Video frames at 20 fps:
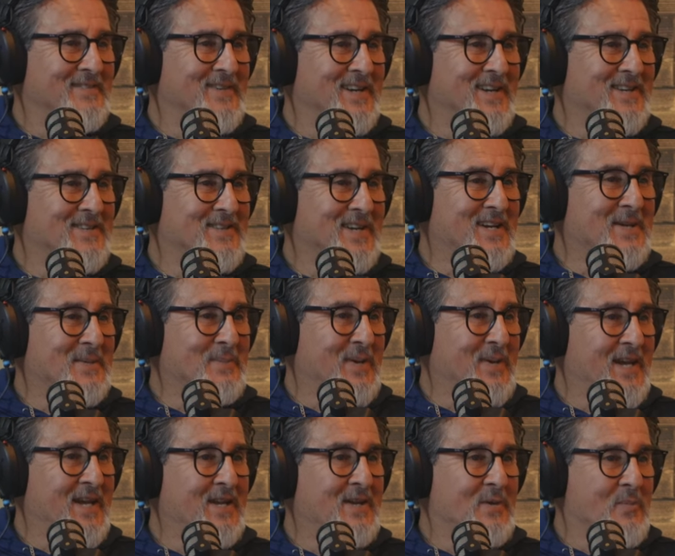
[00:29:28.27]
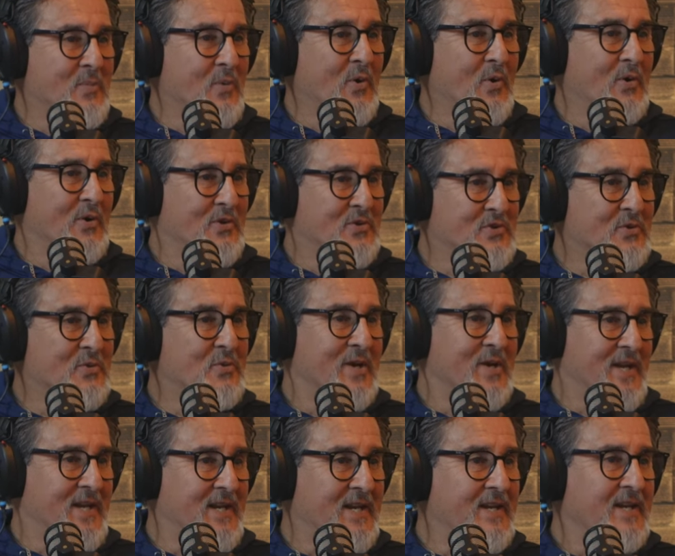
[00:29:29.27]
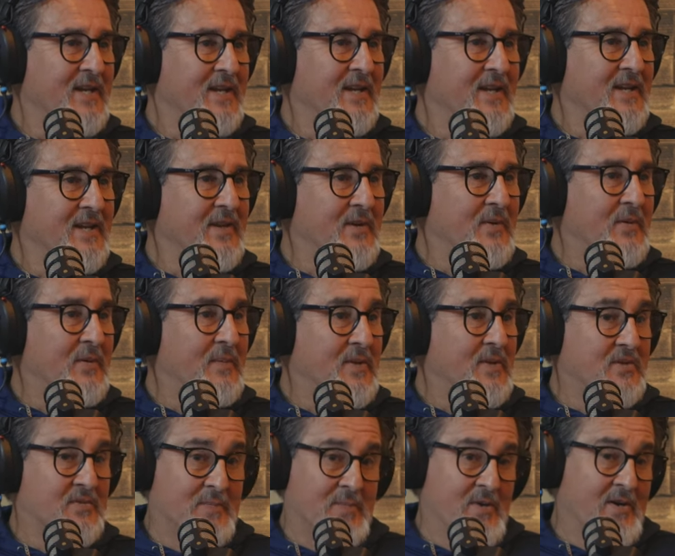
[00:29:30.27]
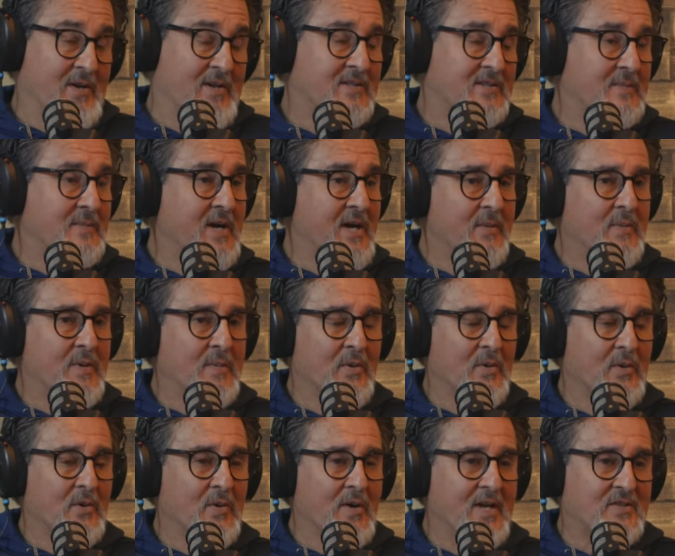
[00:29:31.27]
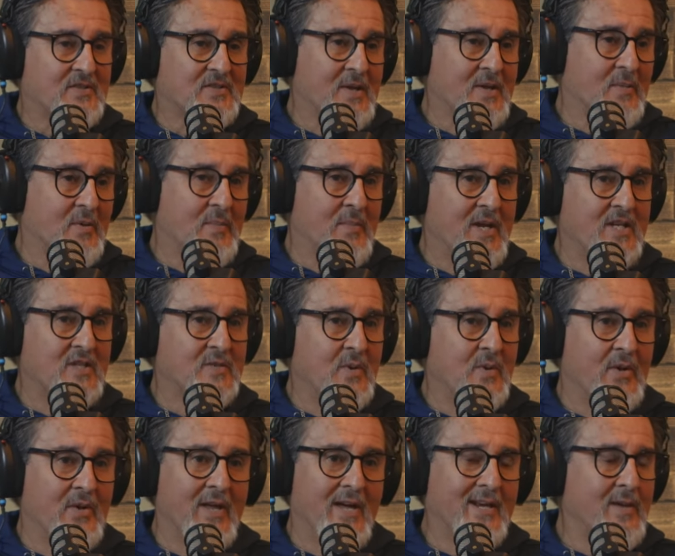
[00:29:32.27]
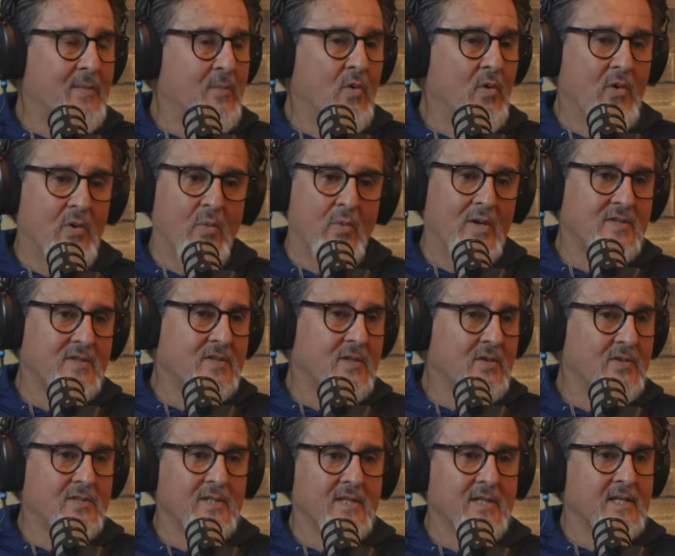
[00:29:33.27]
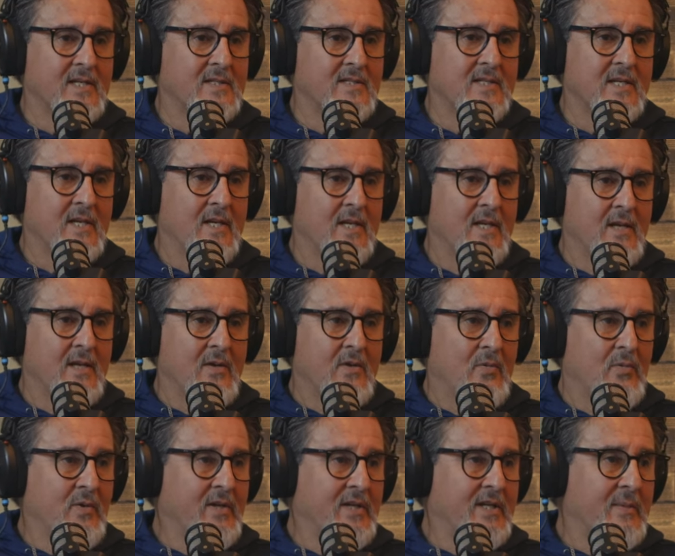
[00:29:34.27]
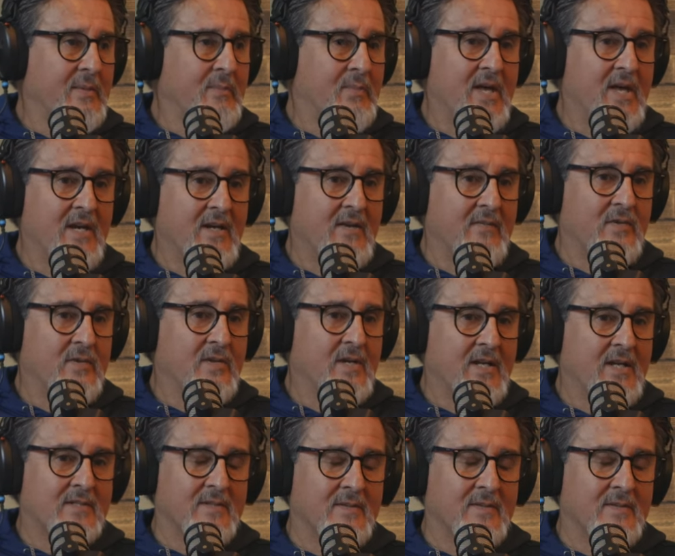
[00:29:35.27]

right because i get paid in portland to win I mean, let's be honest about it. People go, "Hey, it's summer baseball." Not anymore. The West Coast League is really competitive. You got